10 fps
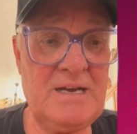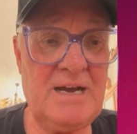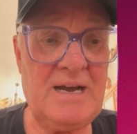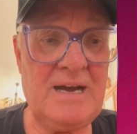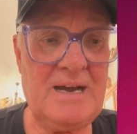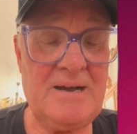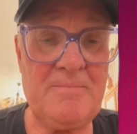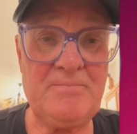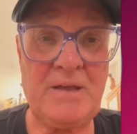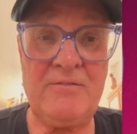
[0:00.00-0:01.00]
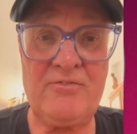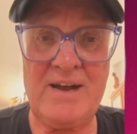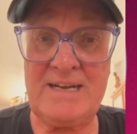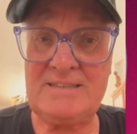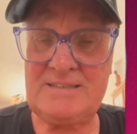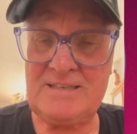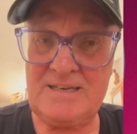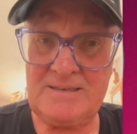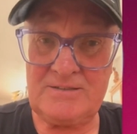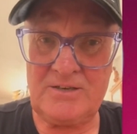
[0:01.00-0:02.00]
Um, in fact,
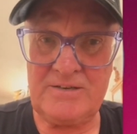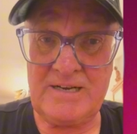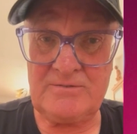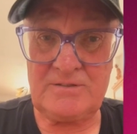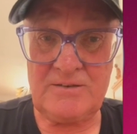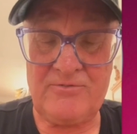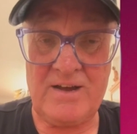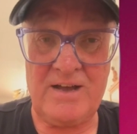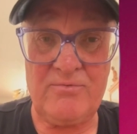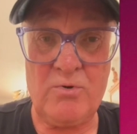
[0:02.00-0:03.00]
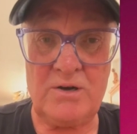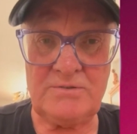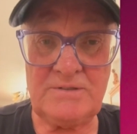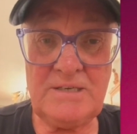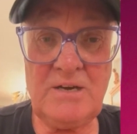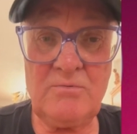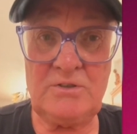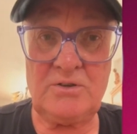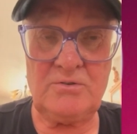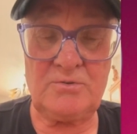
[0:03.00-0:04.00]
uh, it turned out a uh, 5-1
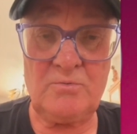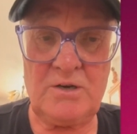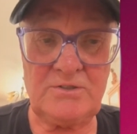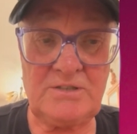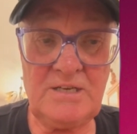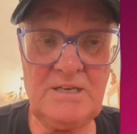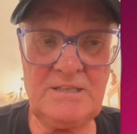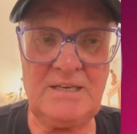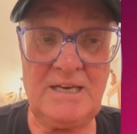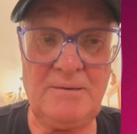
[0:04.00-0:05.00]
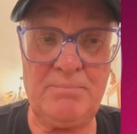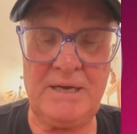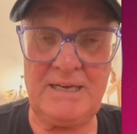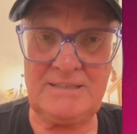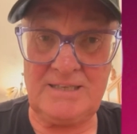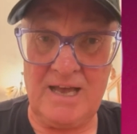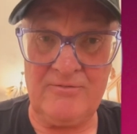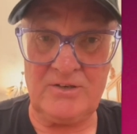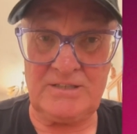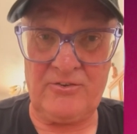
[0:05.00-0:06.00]
result was the biggest
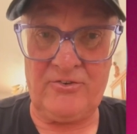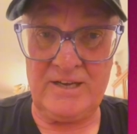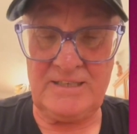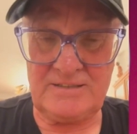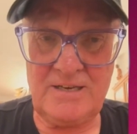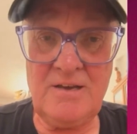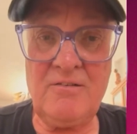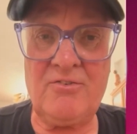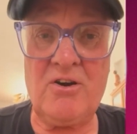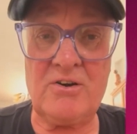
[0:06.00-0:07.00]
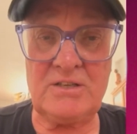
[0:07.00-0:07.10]
ever defeat for a